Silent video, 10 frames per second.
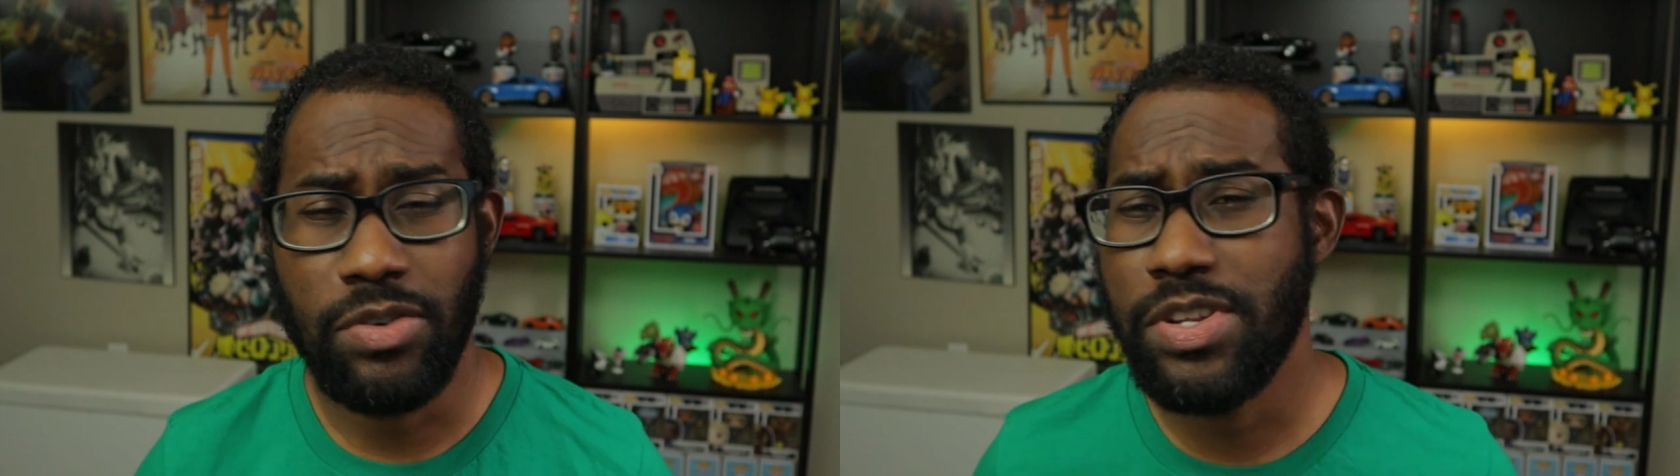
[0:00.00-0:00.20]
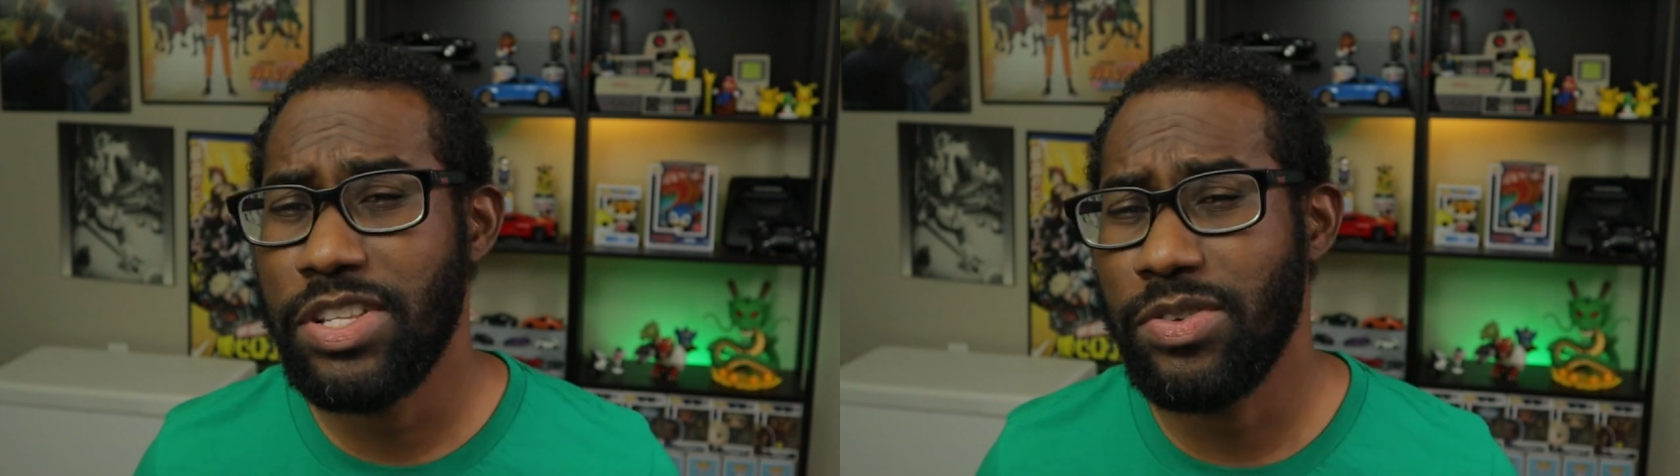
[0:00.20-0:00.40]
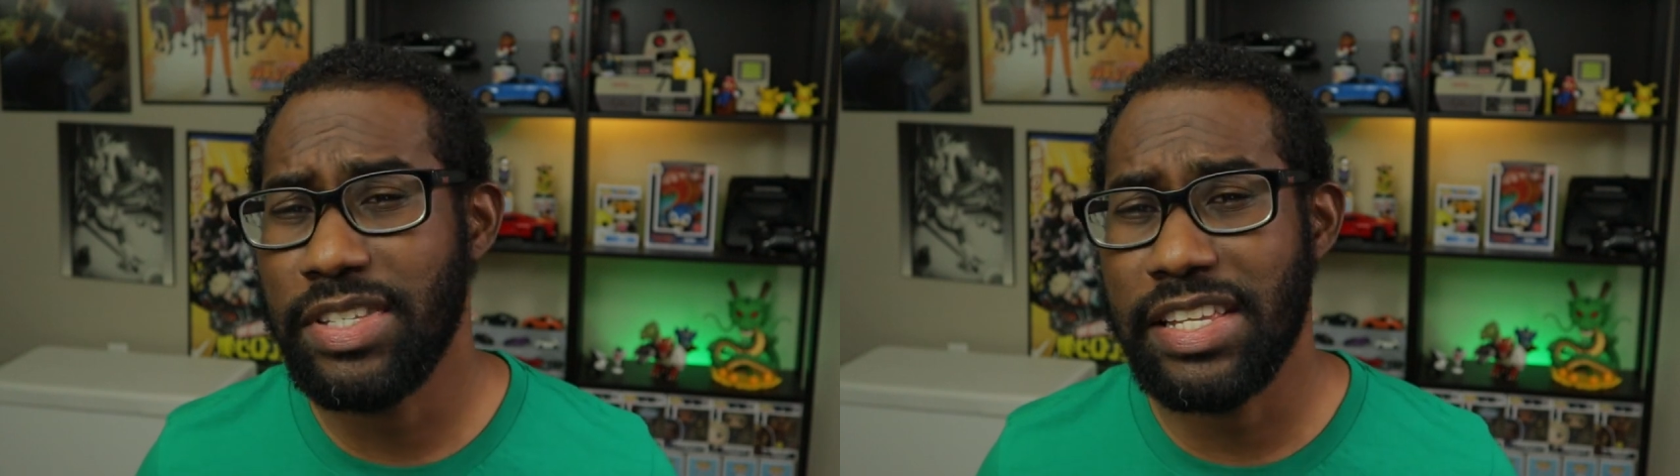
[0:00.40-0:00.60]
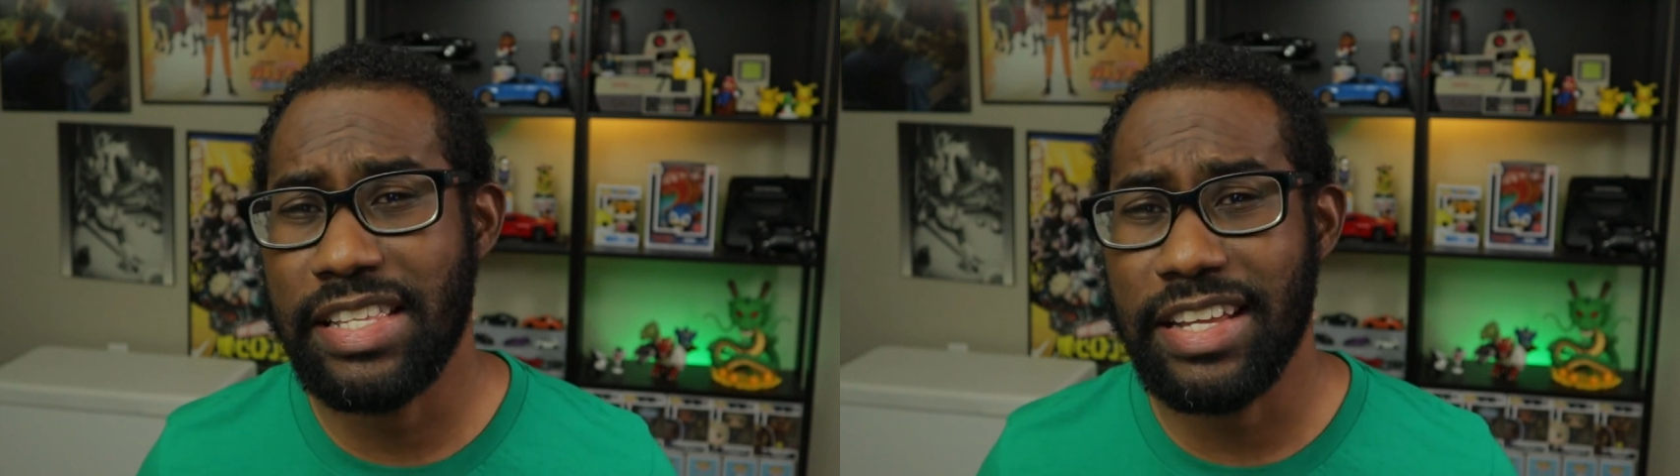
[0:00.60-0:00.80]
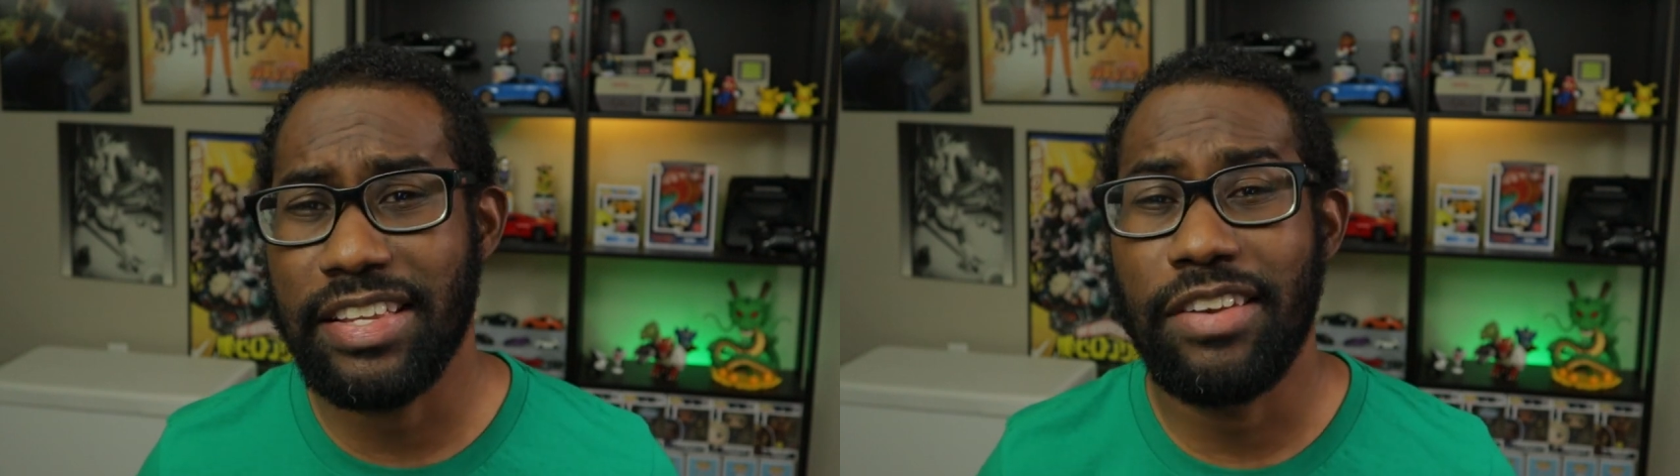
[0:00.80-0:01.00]
Looney Tunes is
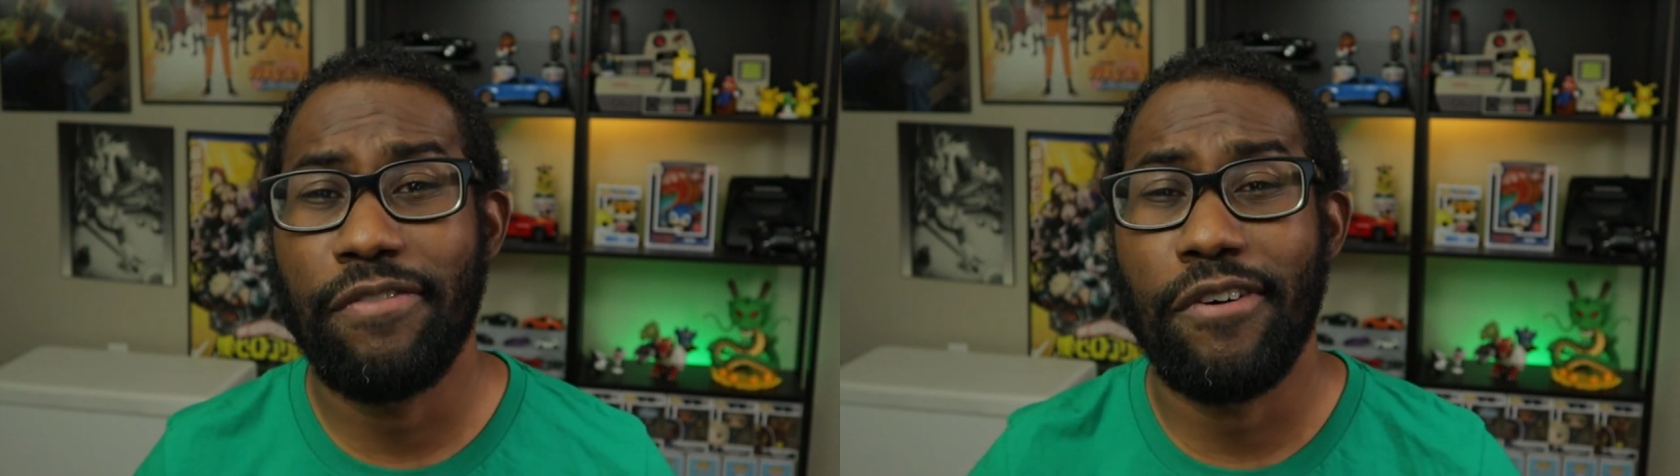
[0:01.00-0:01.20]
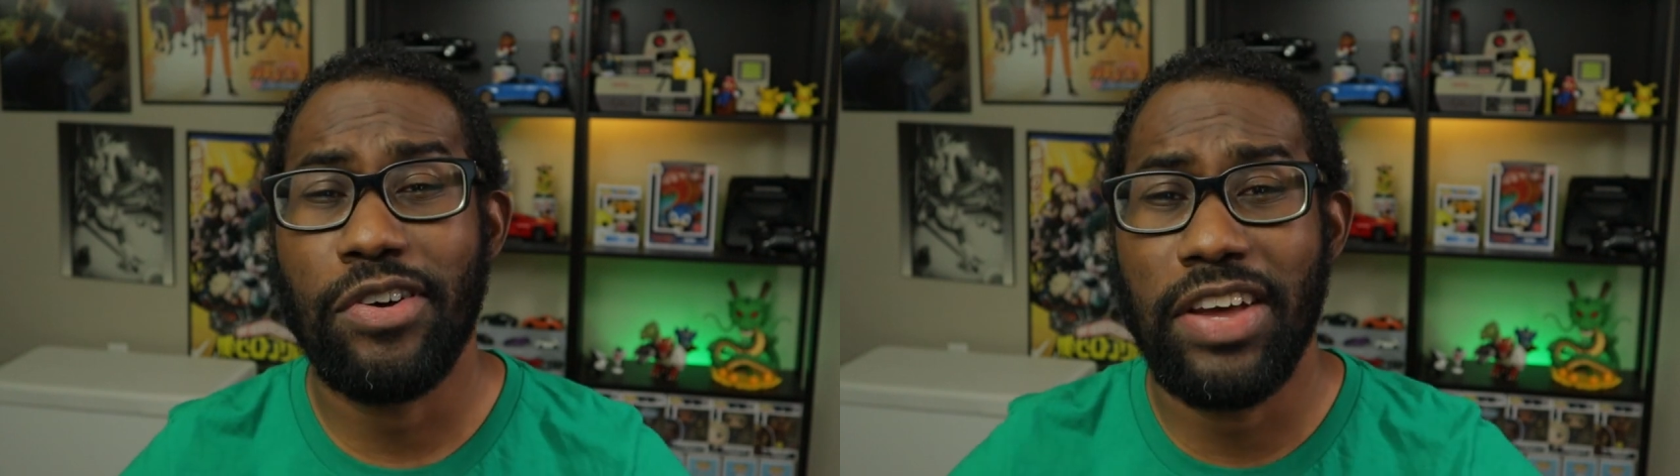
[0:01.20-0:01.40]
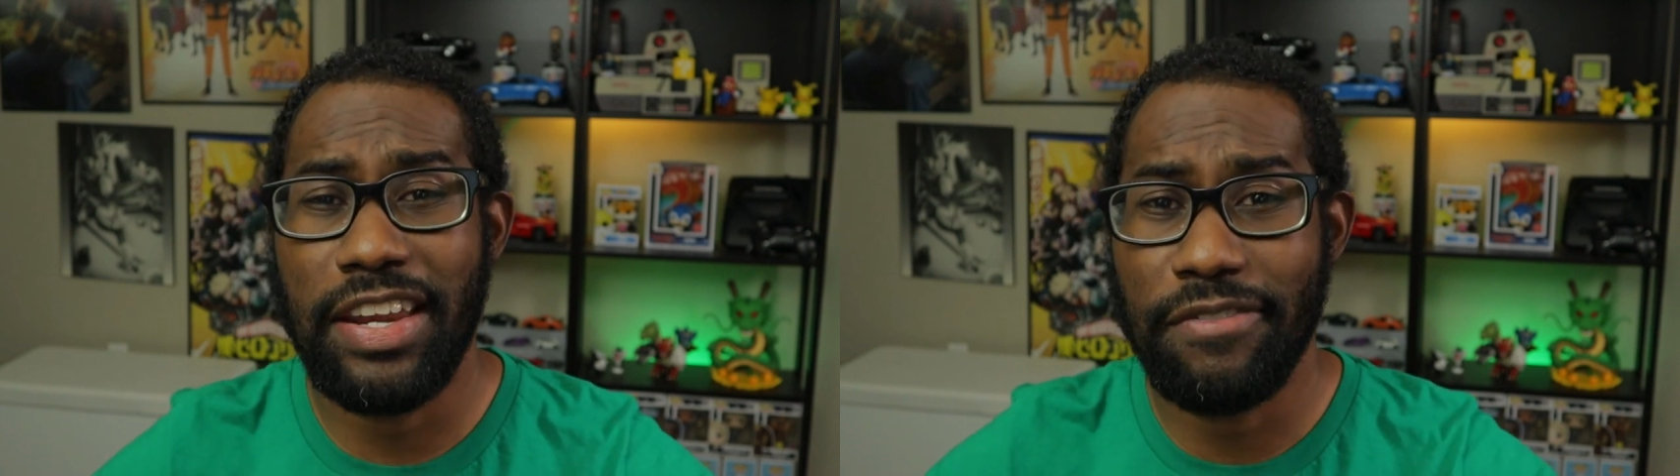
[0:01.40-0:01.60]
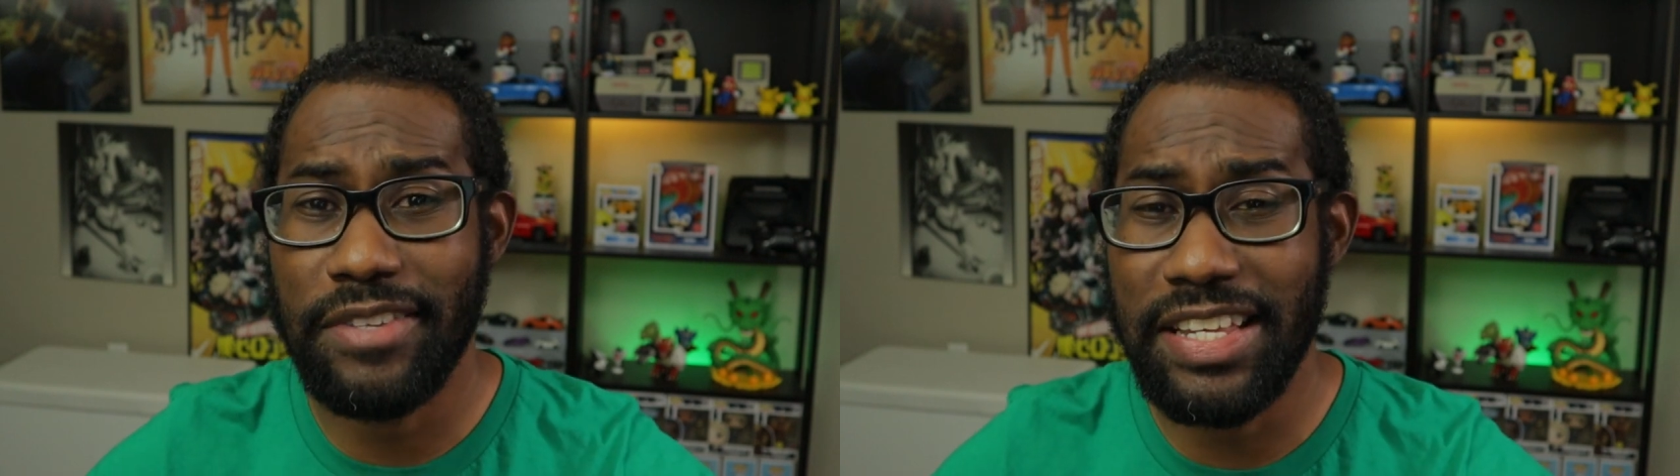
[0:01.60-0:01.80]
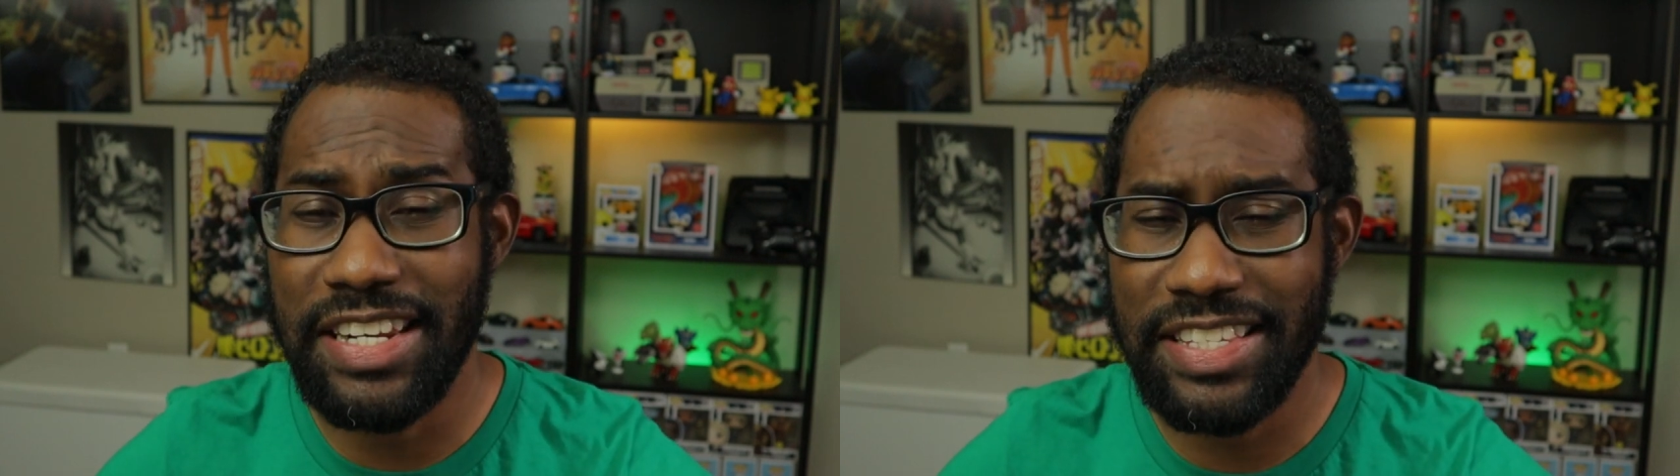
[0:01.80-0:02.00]
next on the Funko N F
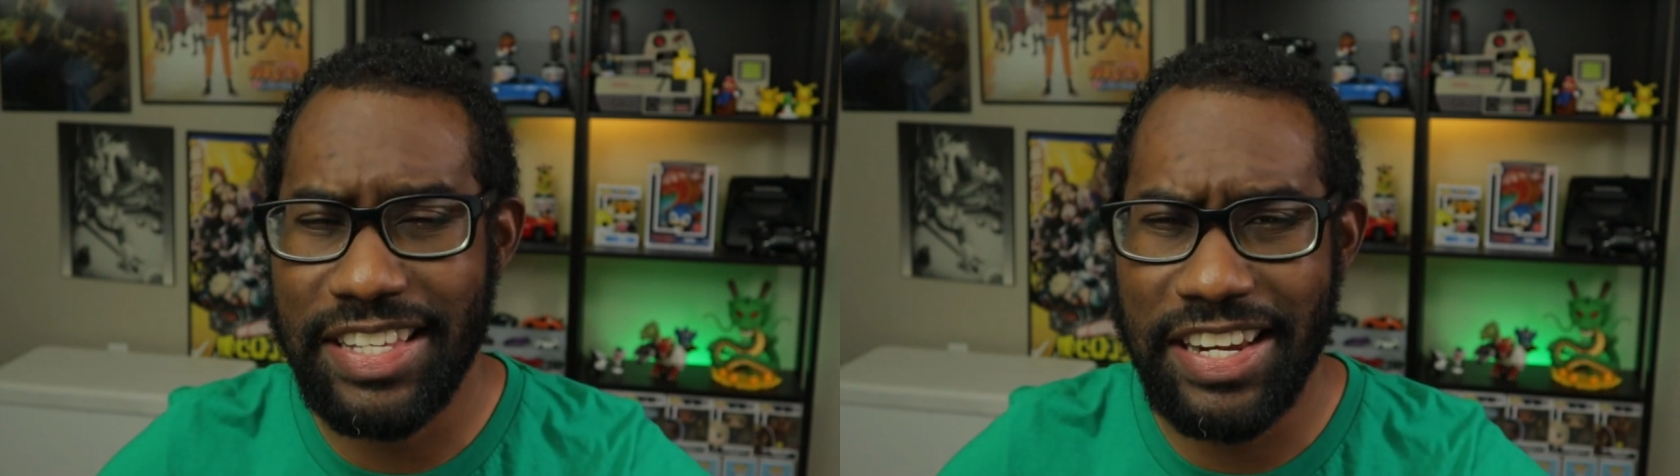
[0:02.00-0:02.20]
T list,